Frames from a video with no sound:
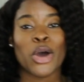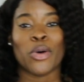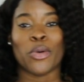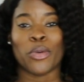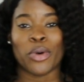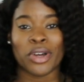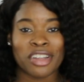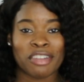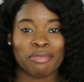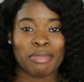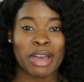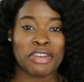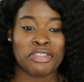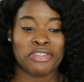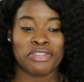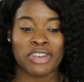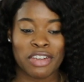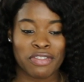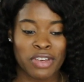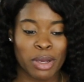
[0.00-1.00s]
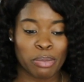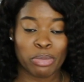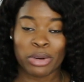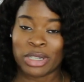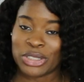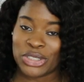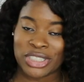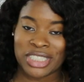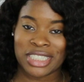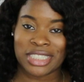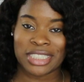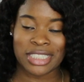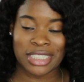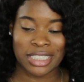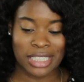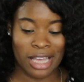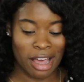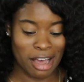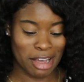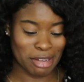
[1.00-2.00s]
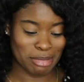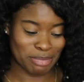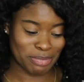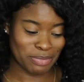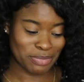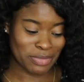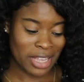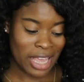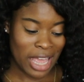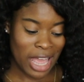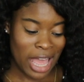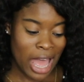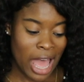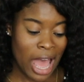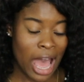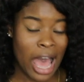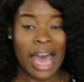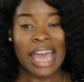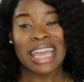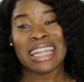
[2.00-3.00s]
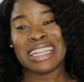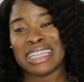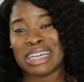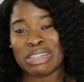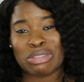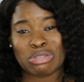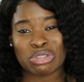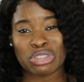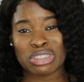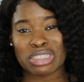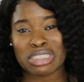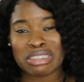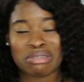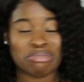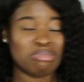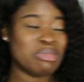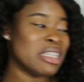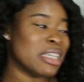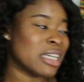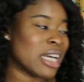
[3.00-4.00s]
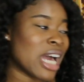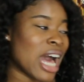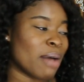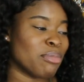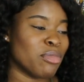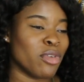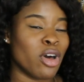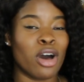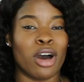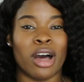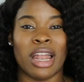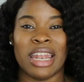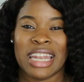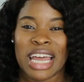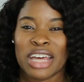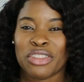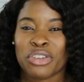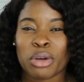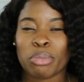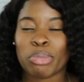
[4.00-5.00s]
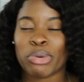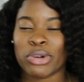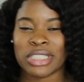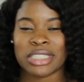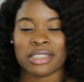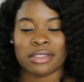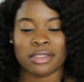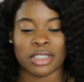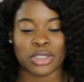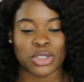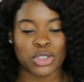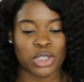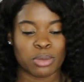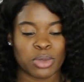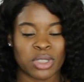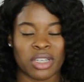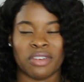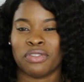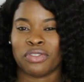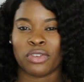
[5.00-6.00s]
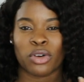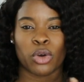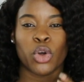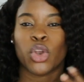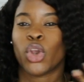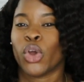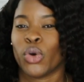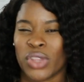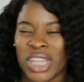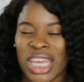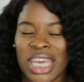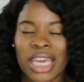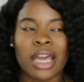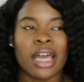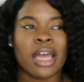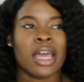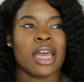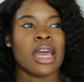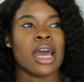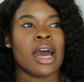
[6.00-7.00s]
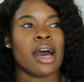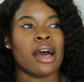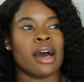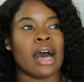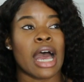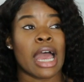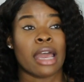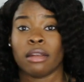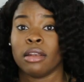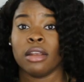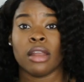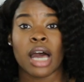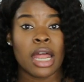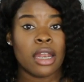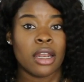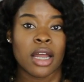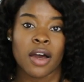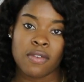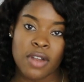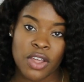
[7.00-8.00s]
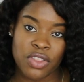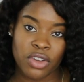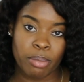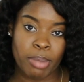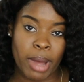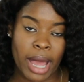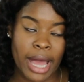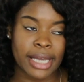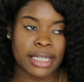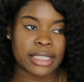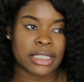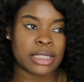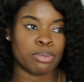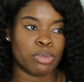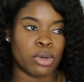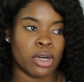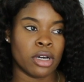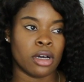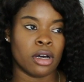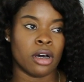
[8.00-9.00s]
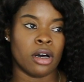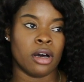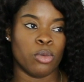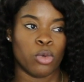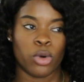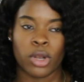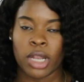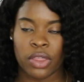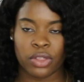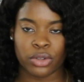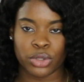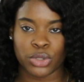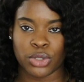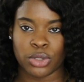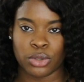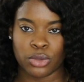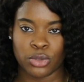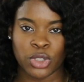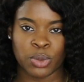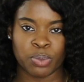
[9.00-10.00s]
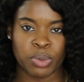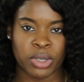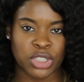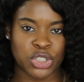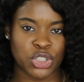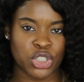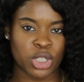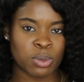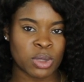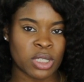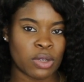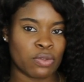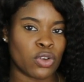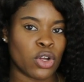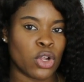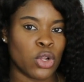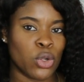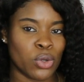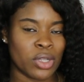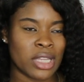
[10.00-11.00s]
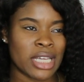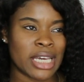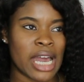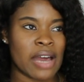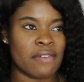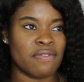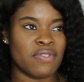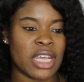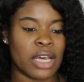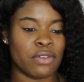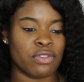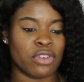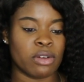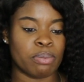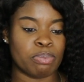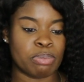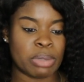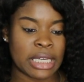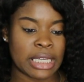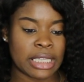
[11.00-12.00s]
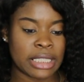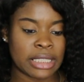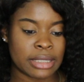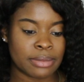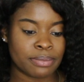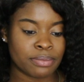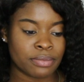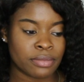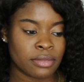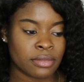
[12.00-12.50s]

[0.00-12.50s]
One of my favorite purchases. Um, I never, me, I'm not a leather person in terms of clothing. I, I love leather bags but or leather shoes, but in terms of clothing, I've never been